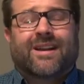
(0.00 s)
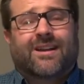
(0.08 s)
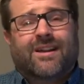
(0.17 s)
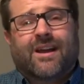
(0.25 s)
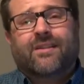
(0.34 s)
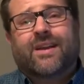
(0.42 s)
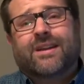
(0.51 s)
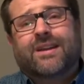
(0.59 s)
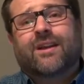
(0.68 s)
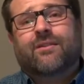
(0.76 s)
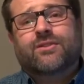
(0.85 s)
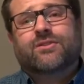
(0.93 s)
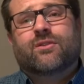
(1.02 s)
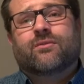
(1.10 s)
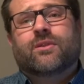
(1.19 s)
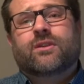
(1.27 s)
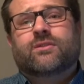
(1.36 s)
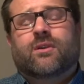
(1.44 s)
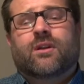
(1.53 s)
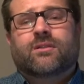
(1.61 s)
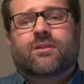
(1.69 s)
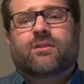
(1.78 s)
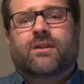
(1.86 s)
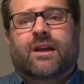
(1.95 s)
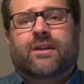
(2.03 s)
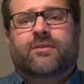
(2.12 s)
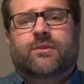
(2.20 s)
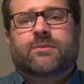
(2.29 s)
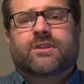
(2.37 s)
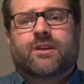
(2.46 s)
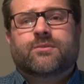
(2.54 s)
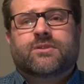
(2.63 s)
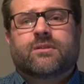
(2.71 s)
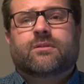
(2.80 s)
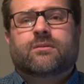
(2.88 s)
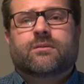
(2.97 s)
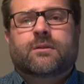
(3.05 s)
And a lot of that carries over into our adult life sometimes too.